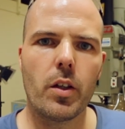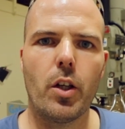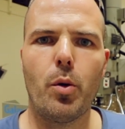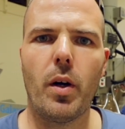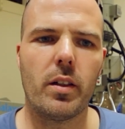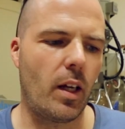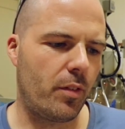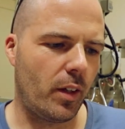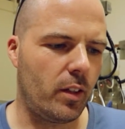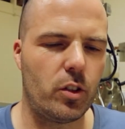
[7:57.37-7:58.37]
You know what, I
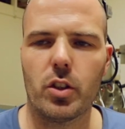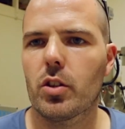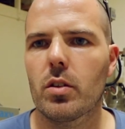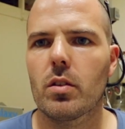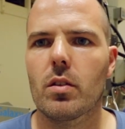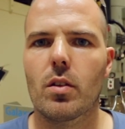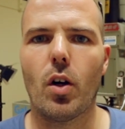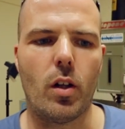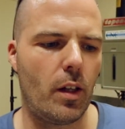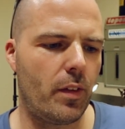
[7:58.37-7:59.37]
think I'll just
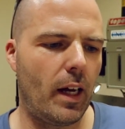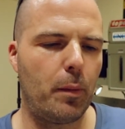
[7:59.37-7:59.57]
call it that.